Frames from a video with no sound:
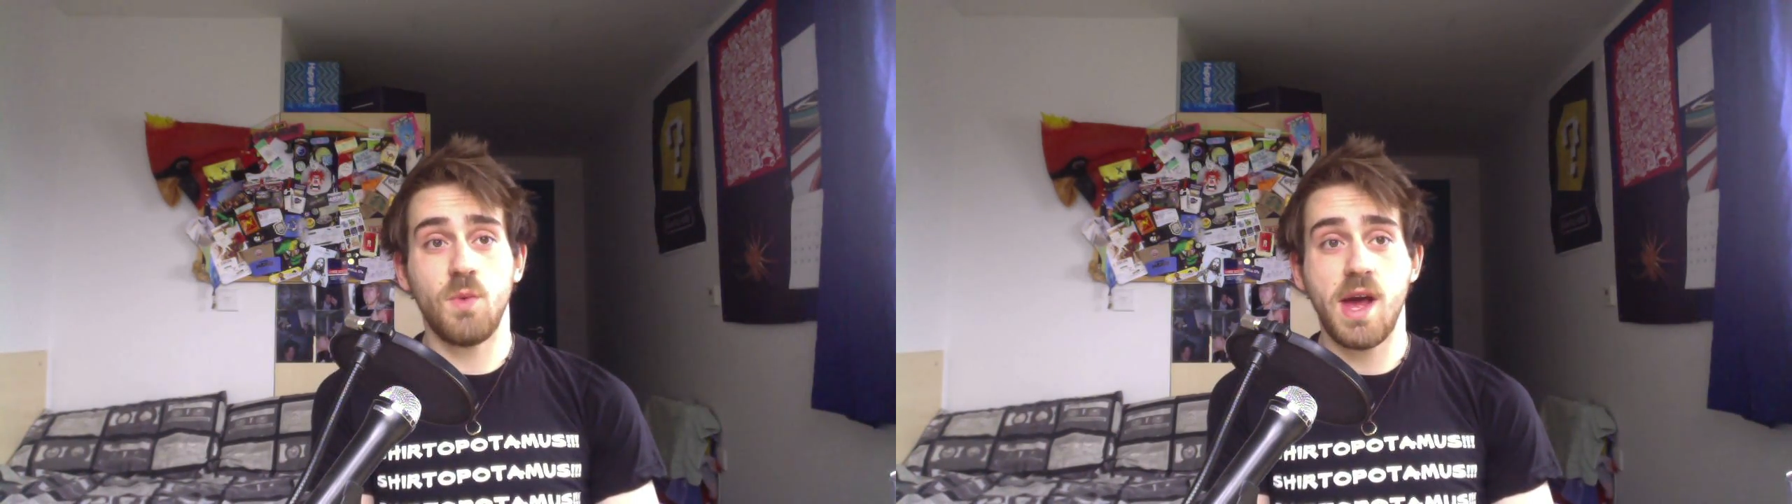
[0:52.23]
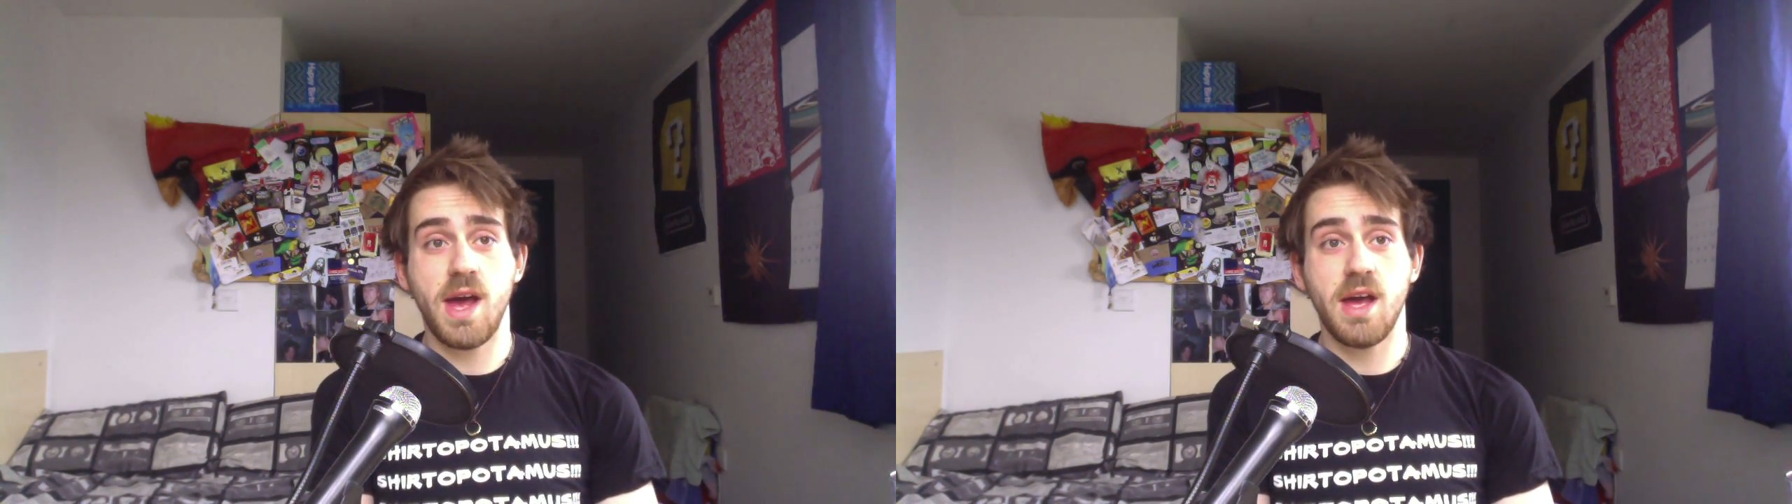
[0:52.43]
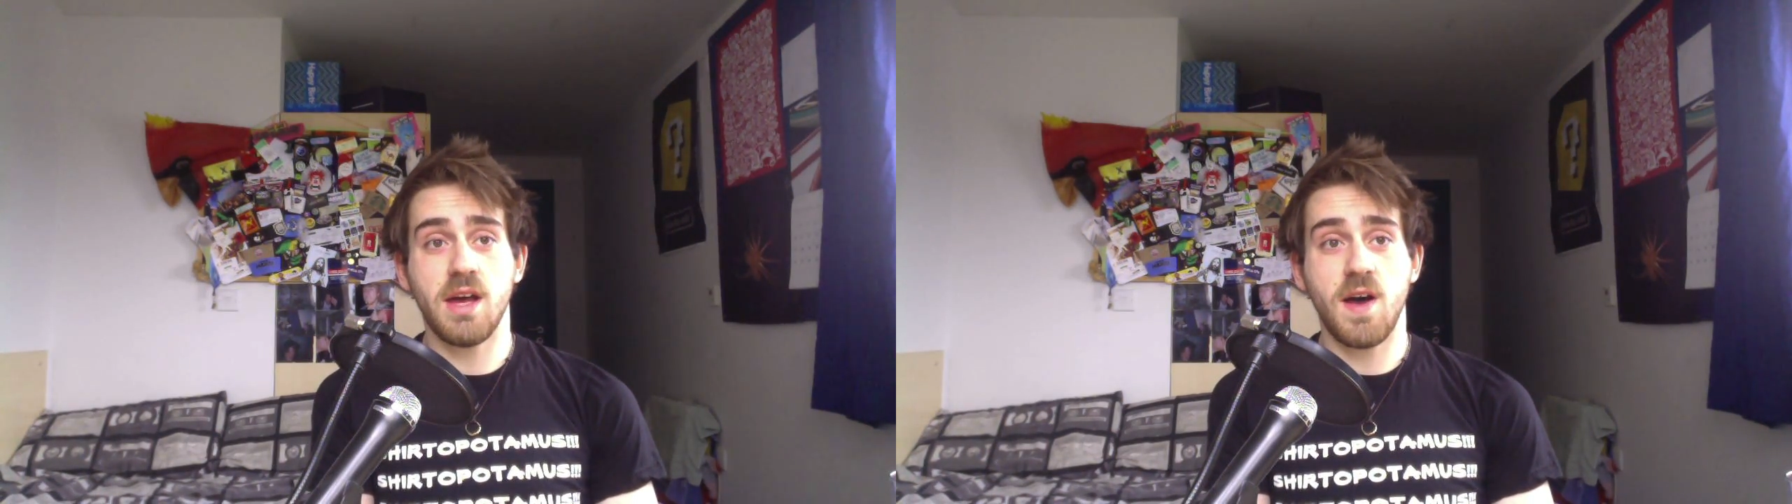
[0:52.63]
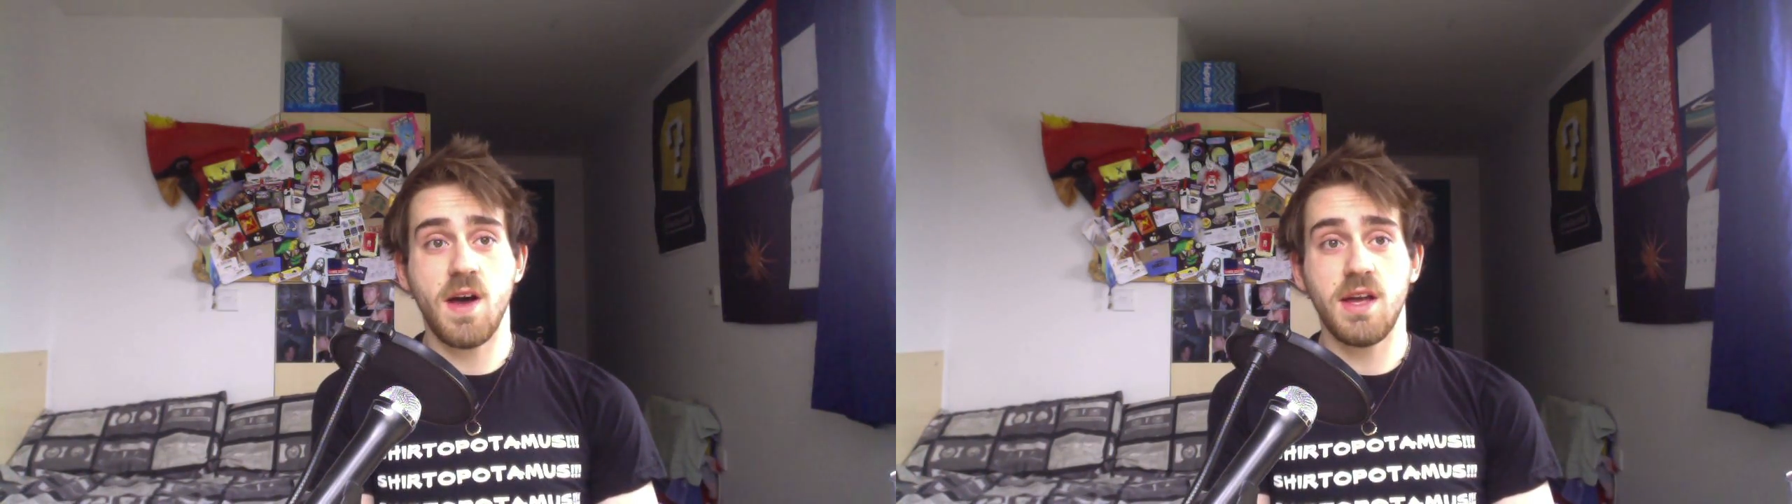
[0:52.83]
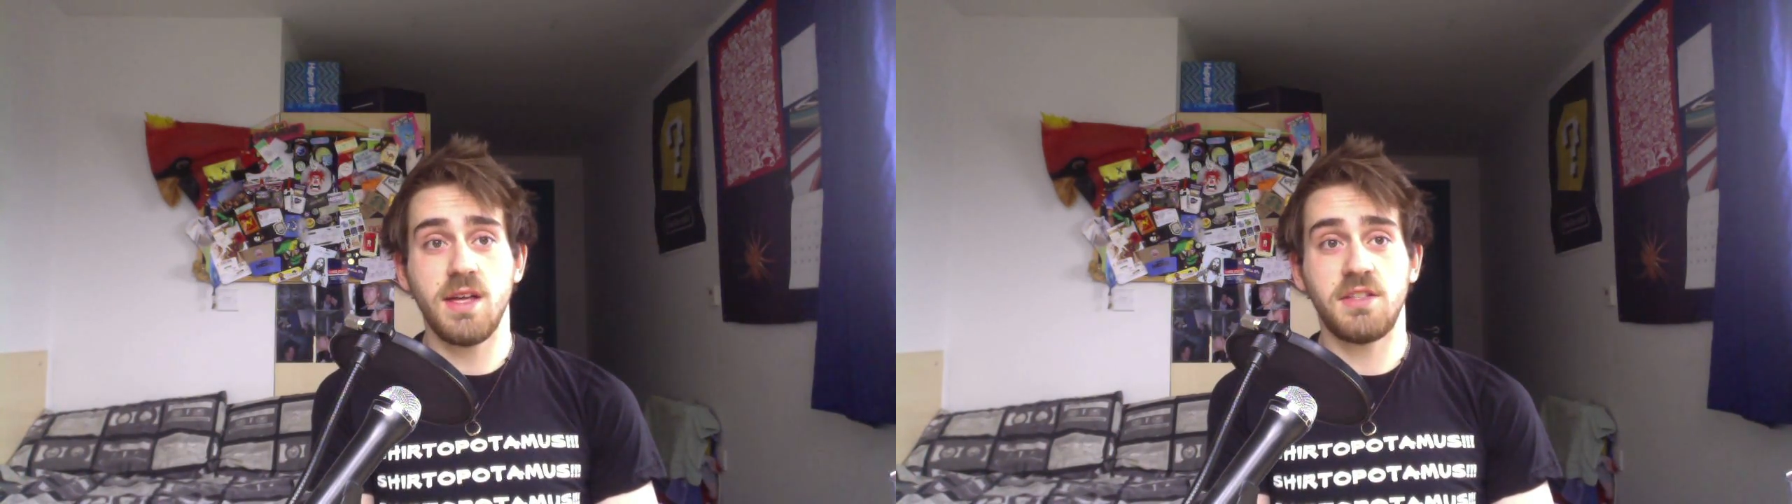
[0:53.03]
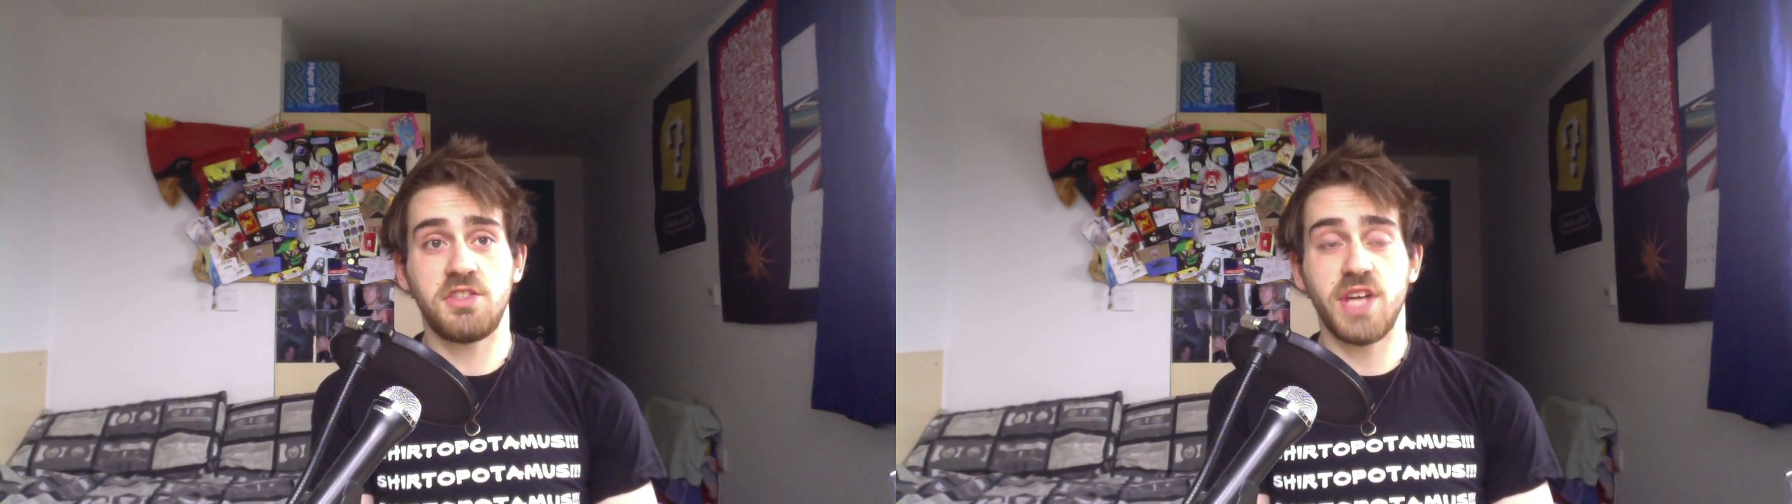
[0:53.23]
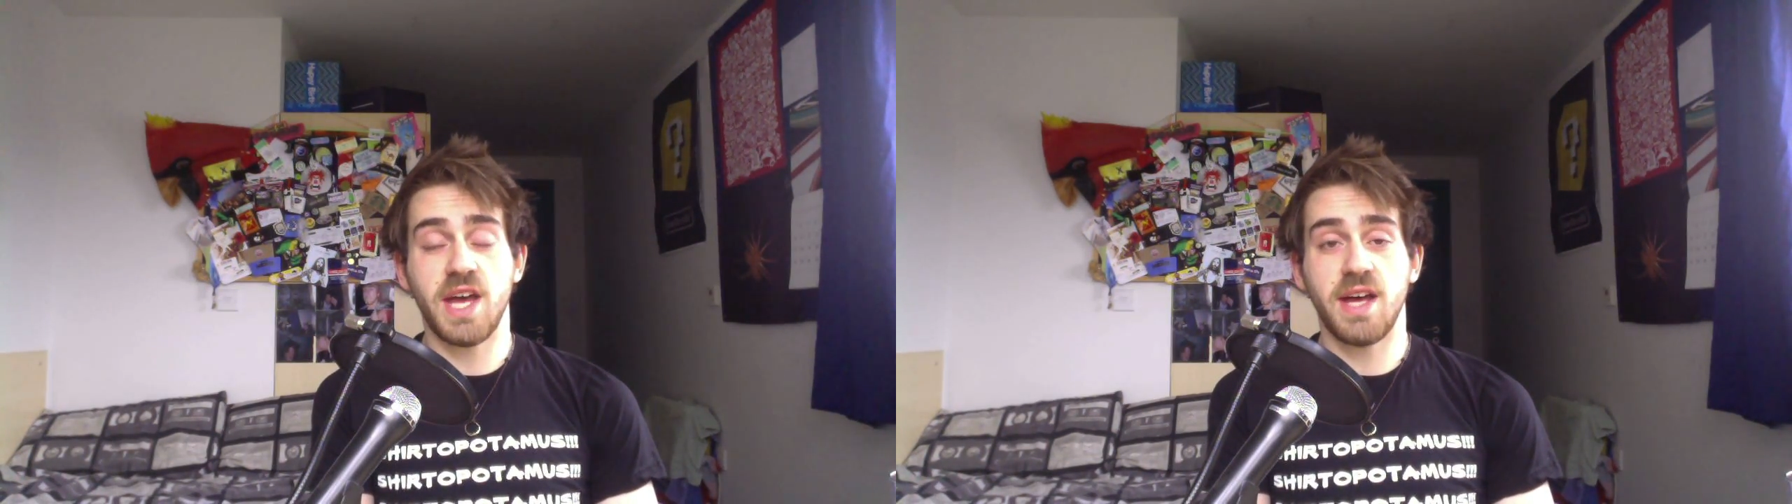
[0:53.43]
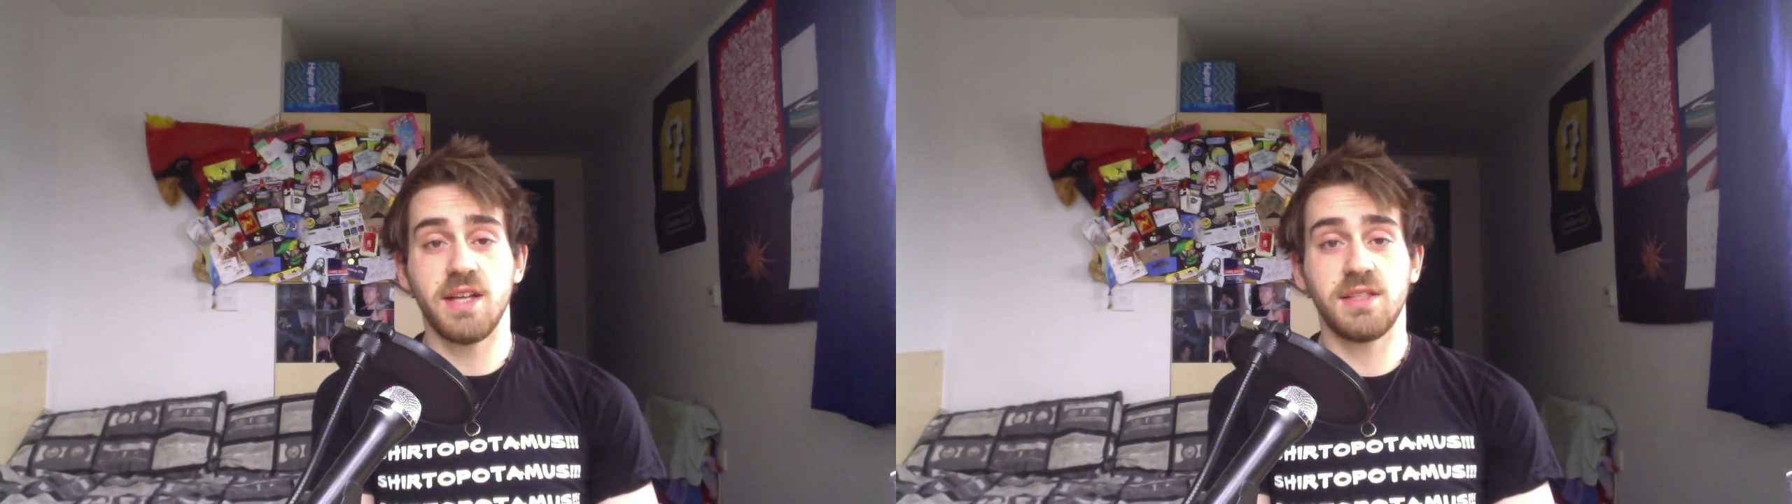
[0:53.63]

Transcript: where I share